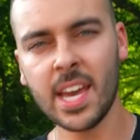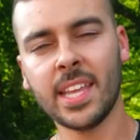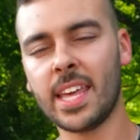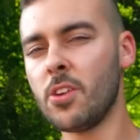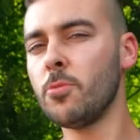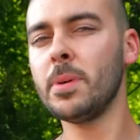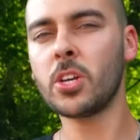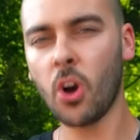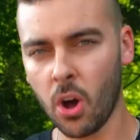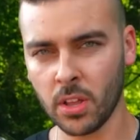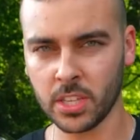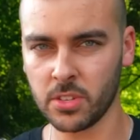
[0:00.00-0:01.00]
They will be
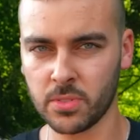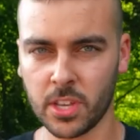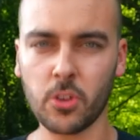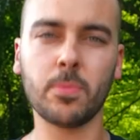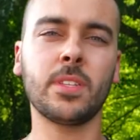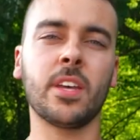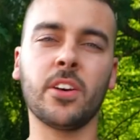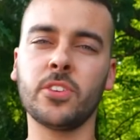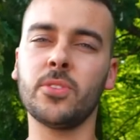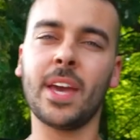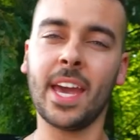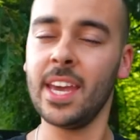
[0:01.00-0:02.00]
calling you. They will be telling
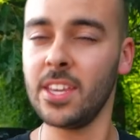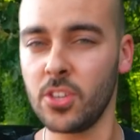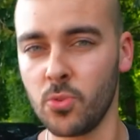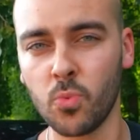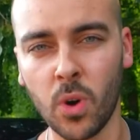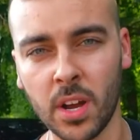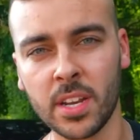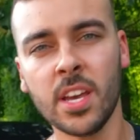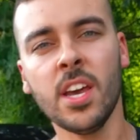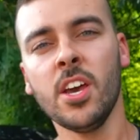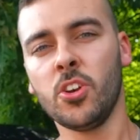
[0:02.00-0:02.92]
you, hey, you won.